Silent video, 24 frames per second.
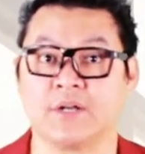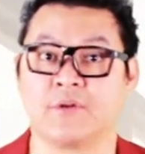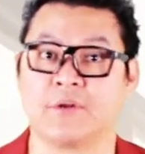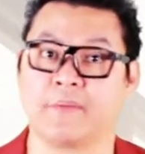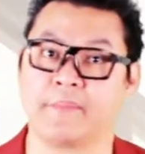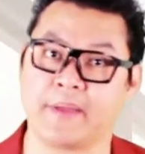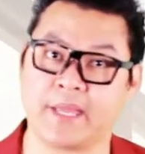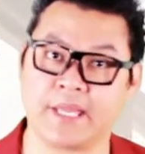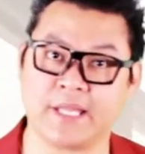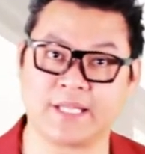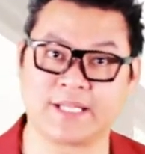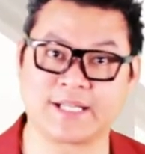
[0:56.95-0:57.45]

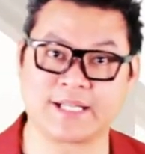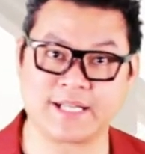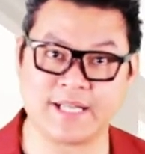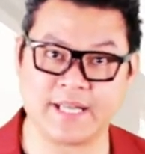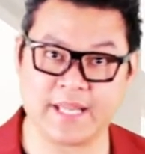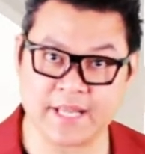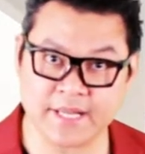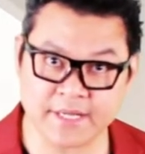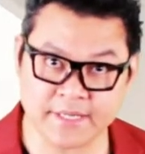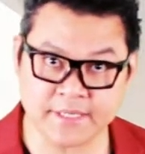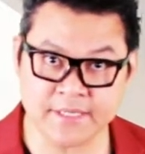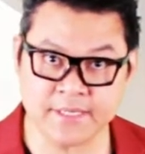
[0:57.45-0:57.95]
remained
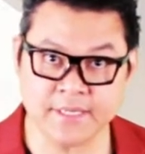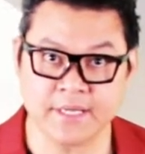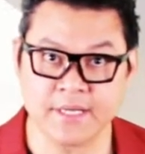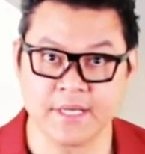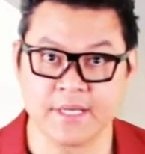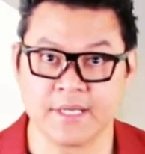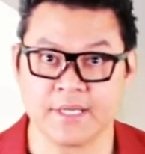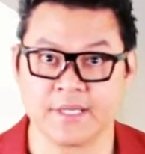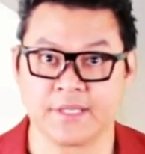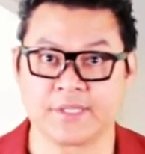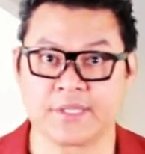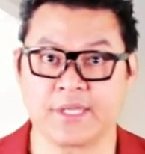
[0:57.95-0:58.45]
clear,
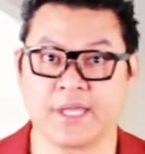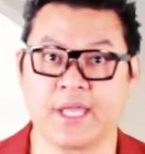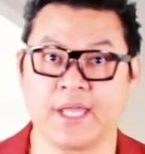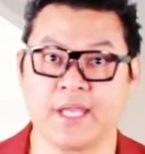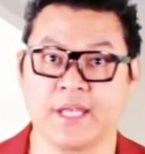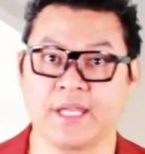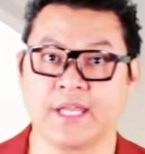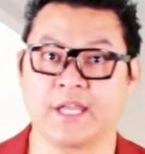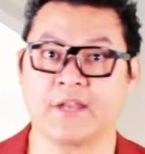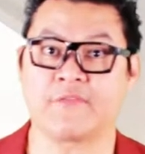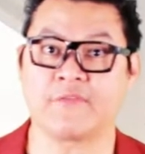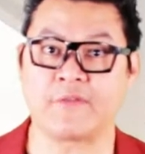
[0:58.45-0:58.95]

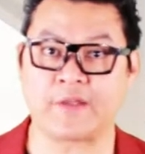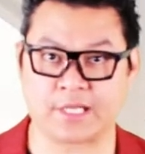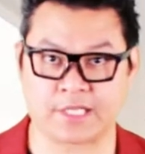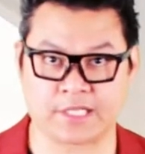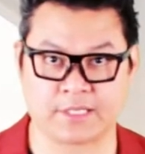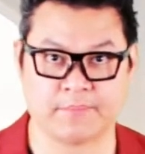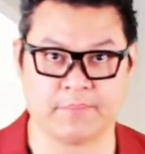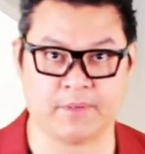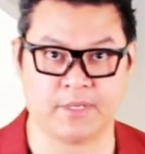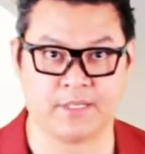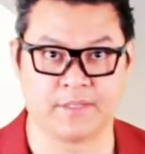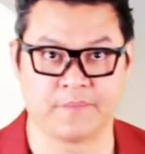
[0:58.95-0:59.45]
thin, and
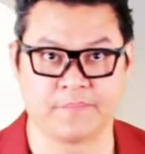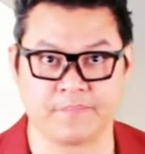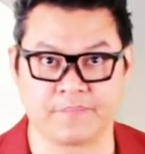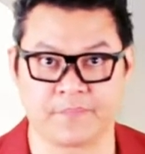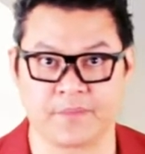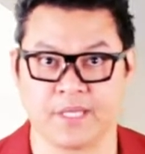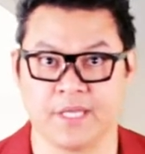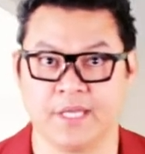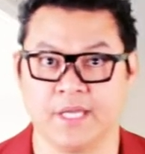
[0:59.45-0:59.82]
flexible.